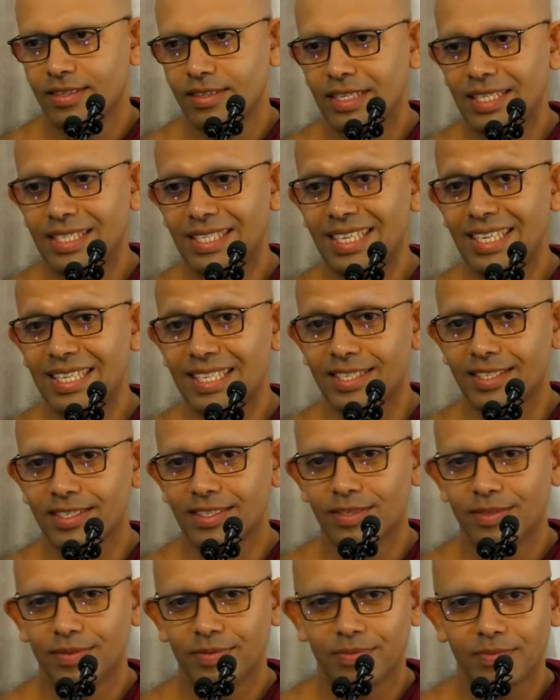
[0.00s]

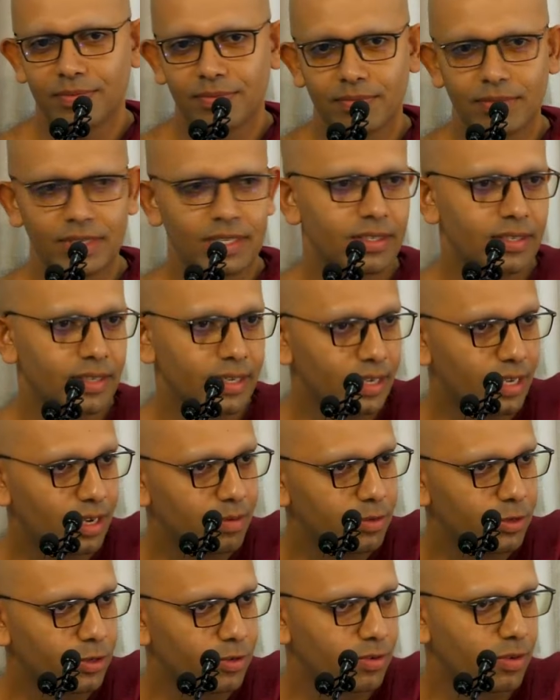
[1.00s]
disease, because they
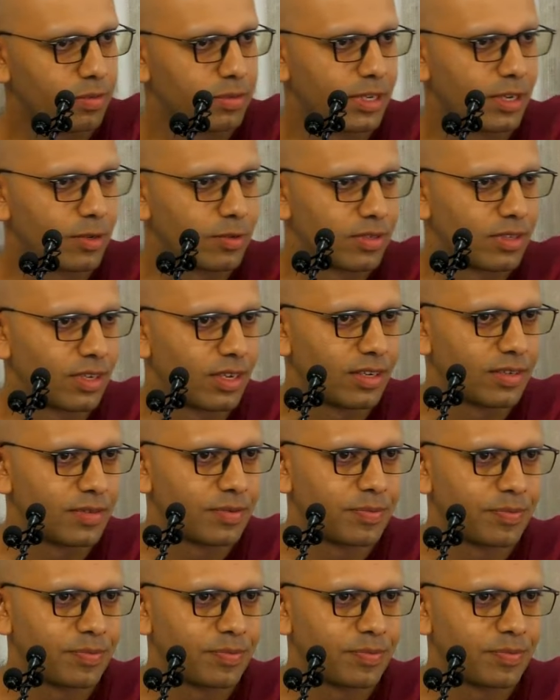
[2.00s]
come to you from the outside.